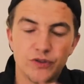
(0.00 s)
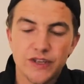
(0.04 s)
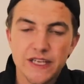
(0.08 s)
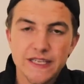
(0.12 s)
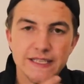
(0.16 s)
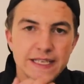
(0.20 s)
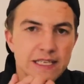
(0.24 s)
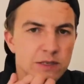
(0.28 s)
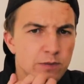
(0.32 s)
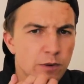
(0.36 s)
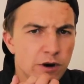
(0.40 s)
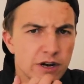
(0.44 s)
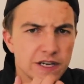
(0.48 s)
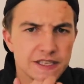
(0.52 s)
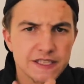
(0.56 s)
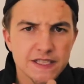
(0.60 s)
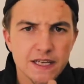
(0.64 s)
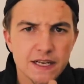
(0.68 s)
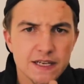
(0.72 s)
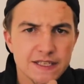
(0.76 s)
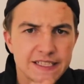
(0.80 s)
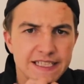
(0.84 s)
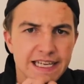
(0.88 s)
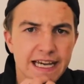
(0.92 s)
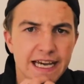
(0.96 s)
This is where it
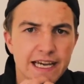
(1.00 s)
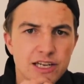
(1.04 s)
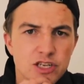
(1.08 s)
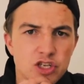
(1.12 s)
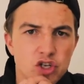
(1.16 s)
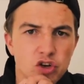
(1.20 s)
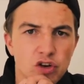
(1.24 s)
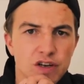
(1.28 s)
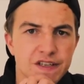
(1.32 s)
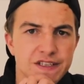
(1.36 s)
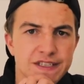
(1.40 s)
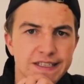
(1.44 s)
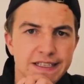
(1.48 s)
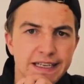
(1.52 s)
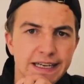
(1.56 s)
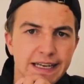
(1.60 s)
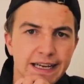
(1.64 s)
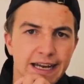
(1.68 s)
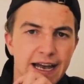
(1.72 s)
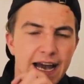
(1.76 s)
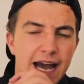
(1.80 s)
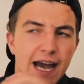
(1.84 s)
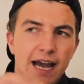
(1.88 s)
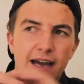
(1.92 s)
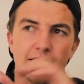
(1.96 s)
starts to get
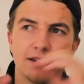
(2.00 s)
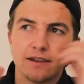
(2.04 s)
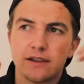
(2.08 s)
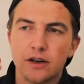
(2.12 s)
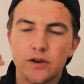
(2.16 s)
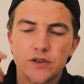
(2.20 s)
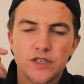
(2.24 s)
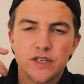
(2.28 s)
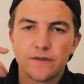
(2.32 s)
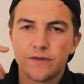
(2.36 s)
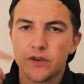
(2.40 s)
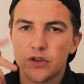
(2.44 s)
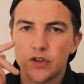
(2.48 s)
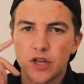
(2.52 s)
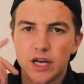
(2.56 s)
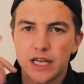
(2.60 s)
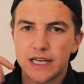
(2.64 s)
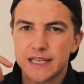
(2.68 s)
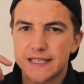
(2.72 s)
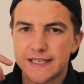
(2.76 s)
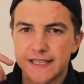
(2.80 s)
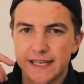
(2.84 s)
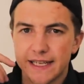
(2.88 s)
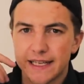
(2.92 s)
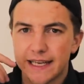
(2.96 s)
interesting, and those of you that
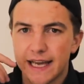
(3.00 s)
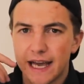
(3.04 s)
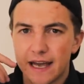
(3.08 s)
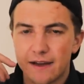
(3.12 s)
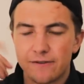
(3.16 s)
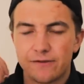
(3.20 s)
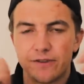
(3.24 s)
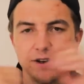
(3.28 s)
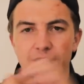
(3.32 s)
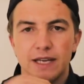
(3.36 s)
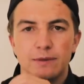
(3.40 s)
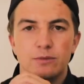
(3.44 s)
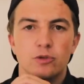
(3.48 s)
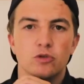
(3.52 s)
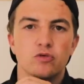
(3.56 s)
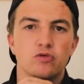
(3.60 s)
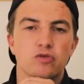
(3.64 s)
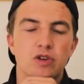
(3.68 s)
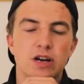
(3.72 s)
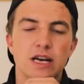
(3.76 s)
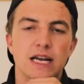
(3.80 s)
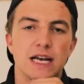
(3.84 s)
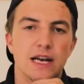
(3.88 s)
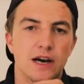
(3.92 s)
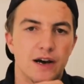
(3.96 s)
are listening carefully will
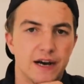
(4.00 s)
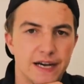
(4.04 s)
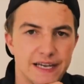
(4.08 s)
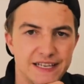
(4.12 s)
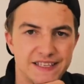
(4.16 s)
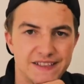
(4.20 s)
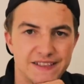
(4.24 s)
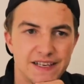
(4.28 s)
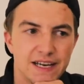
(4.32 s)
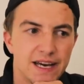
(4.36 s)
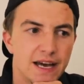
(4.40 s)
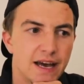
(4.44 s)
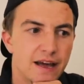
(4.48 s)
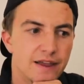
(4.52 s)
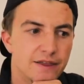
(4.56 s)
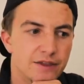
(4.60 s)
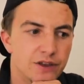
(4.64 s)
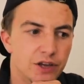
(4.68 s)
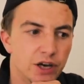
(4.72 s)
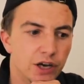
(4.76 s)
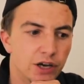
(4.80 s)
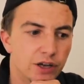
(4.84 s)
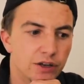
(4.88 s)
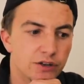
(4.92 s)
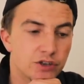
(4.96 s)
realise
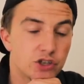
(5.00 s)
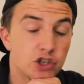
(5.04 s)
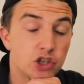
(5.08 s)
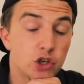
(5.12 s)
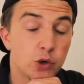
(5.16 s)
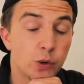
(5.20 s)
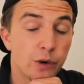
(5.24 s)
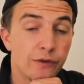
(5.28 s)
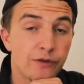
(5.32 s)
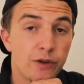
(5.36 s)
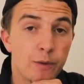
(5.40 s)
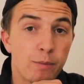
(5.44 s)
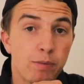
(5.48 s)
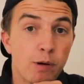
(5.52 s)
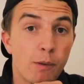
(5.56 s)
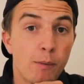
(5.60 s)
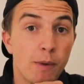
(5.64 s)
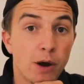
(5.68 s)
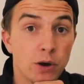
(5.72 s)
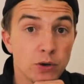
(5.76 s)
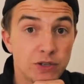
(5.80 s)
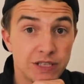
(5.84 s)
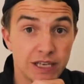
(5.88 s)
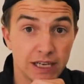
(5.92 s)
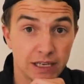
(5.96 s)
that two of the
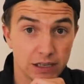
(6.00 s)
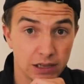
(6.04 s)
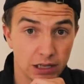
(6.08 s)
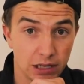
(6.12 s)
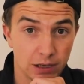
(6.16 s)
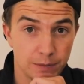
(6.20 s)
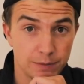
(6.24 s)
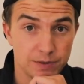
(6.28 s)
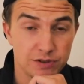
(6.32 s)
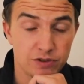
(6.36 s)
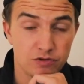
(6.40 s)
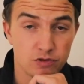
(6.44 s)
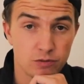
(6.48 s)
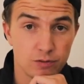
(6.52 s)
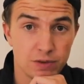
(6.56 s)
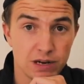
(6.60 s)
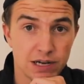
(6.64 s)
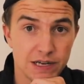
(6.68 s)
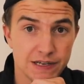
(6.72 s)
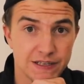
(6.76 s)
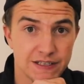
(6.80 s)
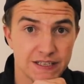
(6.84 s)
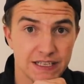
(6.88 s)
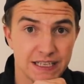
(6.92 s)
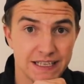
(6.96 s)
promoted clubs from
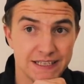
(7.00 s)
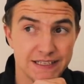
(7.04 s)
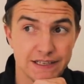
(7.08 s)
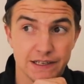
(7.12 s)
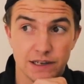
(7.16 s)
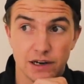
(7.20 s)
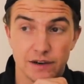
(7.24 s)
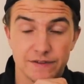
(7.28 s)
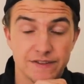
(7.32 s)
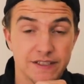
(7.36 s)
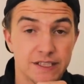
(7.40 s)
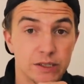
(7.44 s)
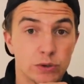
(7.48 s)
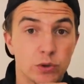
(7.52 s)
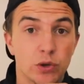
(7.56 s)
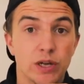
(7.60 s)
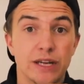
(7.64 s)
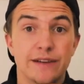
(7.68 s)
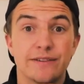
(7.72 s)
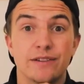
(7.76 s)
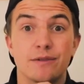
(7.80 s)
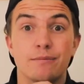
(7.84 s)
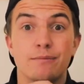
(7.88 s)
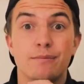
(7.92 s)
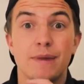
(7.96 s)
last season I've still
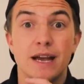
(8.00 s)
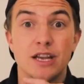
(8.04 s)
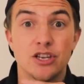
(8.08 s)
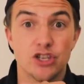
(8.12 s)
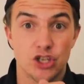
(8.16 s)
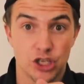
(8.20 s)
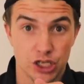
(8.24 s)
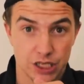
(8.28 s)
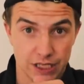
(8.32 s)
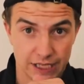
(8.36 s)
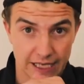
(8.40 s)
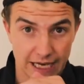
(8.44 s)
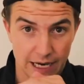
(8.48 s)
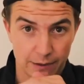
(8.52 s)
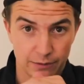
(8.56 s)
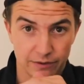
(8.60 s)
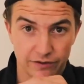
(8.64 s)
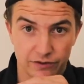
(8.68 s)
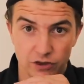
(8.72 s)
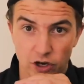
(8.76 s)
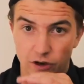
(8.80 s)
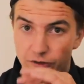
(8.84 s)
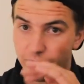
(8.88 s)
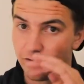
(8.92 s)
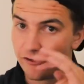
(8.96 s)
not even mentioned yet.
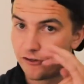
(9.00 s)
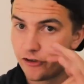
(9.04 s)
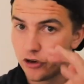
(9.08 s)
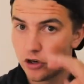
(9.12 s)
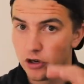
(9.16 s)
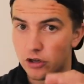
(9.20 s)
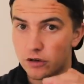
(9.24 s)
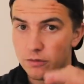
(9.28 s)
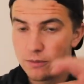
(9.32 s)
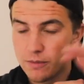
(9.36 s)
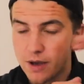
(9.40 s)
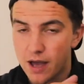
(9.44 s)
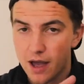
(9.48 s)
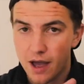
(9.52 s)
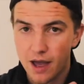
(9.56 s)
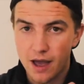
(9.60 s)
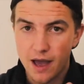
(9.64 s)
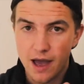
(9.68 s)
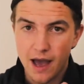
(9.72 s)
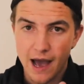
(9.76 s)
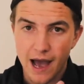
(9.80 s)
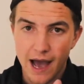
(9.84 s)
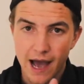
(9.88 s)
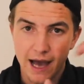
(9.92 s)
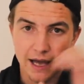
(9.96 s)
We've got Fulham
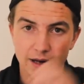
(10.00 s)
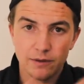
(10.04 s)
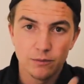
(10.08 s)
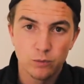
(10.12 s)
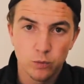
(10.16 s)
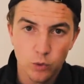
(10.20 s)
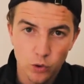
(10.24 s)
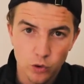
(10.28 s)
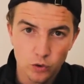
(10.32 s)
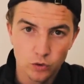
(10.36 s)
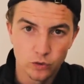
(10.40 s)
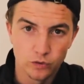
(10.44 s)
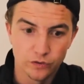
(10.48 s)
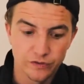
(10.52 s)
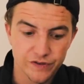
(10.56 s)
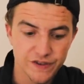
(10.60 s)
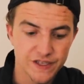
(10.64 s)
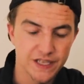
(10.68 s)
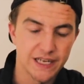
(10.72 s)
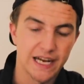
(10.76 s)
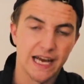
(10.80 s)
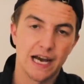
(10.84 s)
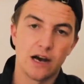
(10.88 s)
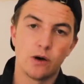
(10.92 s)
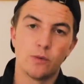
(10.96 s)
and
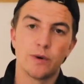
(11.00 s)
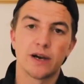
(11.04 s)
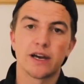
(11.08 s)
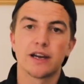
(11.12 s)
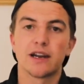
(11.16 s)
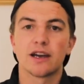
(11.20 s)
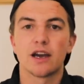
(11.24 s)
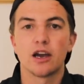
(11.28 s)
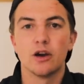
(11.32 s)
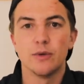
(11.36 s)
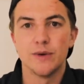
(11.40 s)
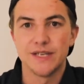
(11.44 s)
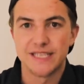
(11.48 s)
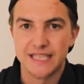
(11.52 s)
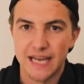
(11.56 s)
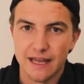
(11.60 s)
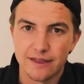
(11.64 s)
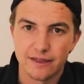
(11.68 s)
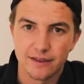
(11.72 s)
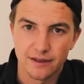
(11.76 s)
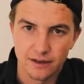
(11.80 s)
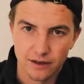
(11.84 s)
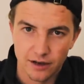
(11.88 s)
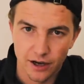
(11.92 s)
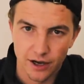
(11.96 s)
Wolves. Now, we're going to go with
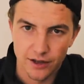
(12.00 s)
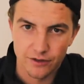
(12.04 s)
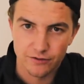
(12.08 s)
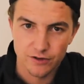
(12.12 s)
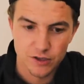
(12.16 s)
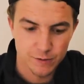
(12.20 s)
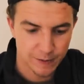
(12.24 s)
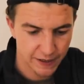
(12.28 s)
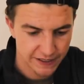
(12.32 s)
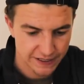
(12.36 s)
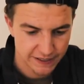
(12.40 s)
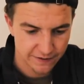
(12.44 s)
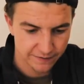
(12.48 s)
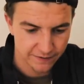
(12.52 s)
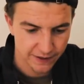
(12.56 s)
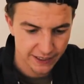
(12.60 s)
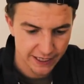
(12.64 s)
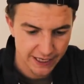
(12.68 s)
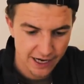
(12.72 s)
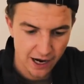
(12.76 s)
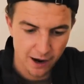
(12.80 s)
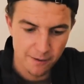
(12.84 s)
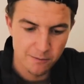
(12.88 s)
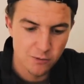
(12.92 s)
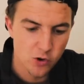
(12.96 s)
10th and 9th
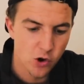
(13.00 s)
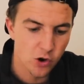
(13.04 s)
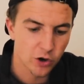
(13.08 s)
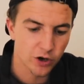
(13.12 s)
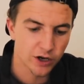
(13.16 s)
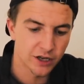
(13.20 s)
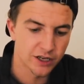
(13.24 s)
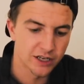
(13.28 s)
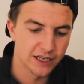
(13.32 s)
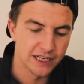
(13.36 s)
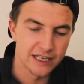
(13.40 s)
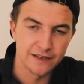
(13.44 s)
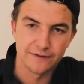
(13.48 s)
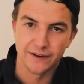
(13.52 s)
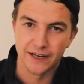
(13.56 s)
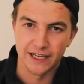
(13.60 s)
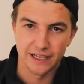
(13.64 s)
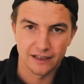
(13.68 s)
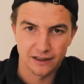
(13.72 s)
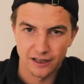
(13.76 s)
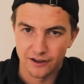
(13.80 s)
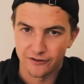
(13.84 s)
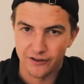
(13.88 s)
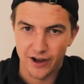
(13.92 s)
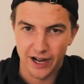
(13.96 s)
respectively. I'm not going to leave
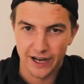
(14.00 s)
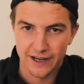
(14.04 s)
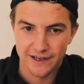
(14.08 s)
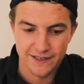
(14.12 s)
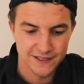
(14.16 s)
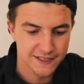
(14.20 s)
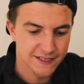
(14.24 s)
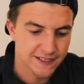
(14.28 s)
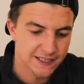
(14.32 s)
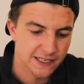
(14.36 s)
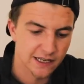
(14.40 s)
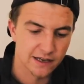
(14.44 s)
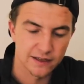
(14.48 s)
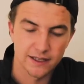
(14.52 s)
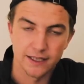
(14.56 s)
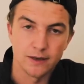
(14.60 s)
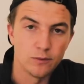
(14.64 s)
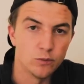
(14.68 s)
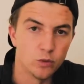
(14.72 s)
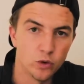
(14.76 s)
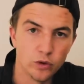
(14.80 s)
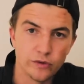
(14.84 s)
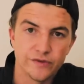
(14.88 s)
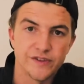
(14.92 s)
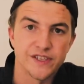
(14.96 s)
any cliffhangers and say I
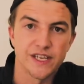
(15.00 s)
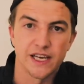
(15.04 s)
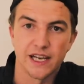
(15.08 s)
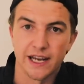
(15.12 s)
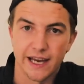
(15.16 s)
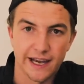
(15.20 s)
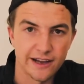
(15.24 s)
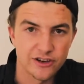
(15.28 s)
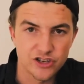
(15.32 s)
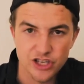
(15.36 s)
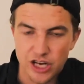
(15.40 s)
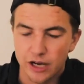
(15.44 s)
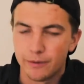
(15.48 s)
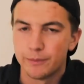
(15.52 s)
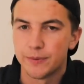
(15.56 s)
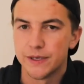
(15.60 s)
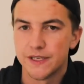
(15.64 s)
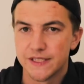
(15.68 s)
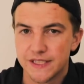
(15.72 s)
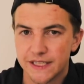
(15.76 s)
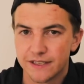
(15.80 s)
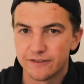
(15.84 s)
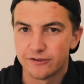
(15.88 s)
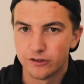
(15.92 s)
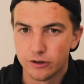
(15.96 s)
think Wolves are going to get
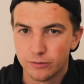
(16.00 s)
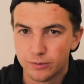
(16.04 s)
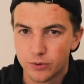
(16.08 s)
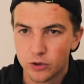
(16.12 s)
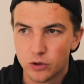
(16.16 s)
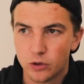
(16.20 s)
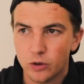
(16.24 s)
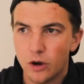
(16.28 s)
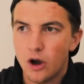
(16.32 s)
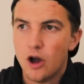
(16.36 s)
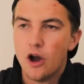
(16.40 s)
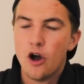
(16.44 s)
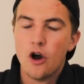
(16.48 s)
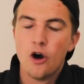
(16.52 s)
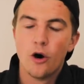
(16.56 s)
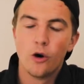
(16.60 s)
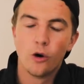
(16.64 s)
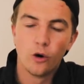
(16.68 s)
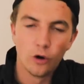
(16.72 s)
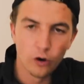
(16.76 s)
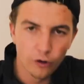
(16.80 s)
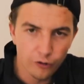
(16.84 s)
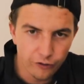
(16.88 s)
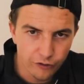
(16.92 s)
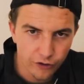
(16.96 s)
Champions League football,
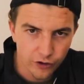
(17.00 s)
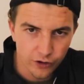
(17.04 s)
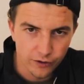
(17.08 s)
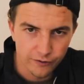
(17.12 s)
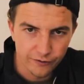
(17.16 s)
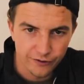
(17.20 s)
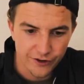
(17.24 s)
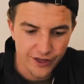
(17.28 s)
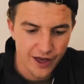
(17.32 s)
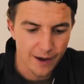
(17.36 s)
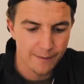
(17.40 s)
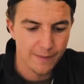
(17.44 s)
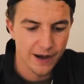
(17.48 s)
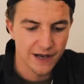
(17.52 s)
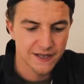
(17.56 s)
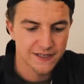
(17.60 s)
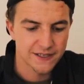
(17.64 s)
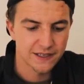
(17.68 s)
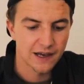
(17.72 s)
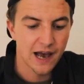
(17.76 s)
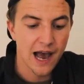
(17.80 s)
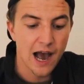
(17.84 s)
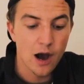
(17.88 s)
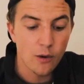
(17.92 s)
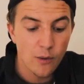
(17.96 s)
or Fulham for that
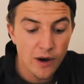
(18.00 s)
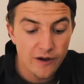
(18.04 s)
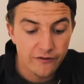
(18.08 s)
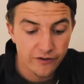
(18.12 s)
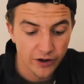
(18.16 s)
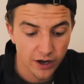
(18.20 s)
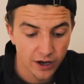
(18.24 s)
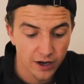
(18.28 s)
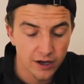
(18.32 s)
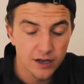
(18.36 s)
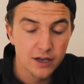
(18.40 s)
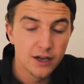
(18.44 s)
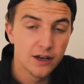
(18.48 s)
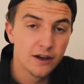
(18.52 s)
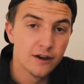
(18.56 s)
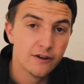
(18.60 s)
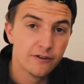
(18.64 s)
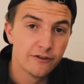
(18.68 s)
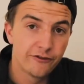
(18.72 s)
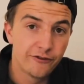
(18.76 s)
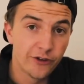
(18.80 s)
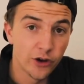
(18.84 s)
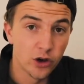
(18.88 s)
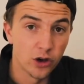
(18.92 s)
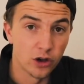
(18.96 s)
matter. However,
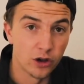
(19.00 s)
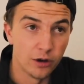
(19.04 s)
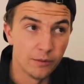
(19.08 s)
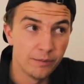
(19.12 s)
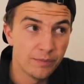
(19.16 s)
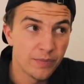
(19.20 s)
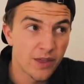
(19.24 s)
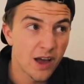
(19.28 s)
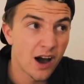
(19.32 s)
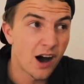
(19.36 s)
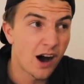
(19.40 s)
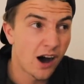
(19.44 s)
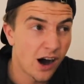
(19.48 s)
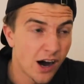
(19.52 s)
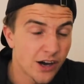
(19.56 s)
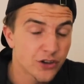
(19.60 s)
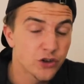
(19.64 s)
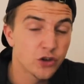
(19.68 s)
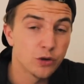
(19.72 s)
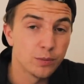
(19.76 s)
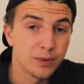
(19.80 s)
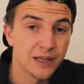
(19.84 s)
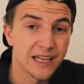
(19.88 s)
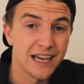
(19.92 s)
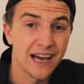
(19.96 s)
Fulham
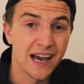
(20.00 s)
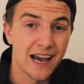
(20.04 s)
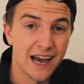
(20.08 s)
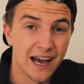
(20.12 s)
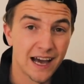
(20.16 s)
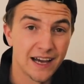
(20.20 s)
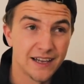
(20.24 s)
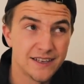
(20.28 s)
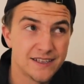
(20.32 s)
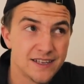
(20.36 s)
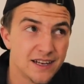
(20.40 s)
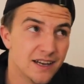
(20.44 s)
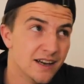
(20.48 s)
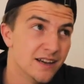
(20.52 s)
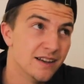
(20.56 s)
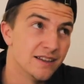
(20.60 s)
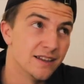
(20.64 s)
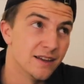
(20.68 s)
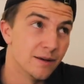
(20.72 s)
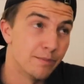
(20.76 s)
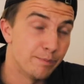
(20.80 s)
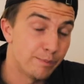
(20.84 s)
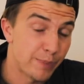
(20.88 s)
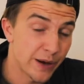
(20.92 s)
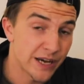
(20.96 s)
arguably had
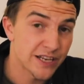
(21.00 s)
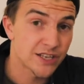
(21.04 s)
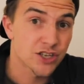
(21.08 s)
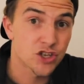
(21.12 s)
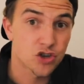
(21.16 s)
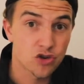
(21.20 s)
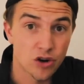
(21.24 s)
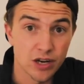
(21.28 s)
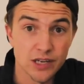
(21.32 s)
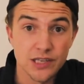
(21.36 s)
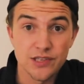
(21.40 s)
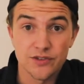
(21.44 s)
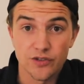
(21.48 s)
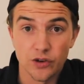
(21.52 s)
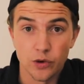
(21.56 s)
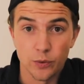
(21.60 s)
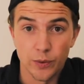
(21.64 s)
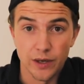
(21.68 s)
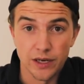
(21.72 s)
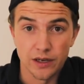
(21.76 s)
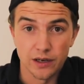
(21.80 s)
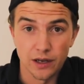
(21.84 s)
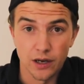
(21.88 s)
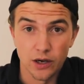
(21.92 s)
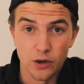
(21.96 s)
the best transfer
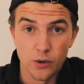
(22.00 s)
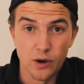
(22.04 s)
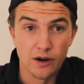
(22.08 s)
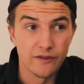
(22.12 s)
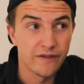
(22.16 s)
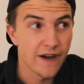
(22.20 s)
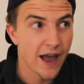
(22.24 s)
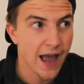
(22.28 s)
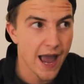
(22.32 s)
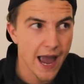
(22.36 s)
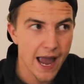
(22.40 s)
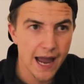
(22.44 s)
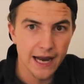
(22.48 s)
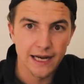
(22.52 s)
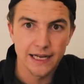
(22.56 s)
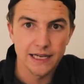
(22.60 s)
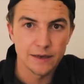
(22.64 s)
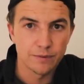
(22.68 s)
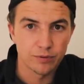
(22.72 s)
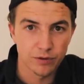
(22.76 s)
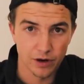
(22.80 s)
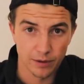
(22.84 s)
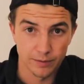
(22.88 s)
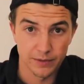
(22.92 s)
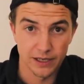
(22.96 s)
window of
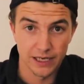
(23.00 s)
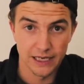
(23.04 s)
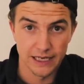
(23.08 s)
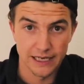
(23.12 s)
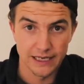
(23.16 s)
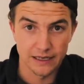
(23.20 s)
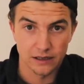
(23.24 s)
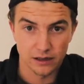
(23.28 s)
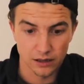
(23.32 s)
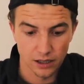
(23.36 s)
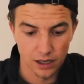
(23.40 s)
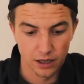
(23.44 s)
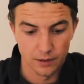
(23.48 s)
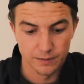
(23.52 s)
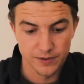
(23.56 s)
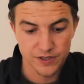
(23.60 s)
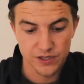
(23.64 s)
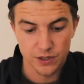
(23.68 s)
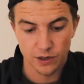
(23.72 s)
any Premier League club.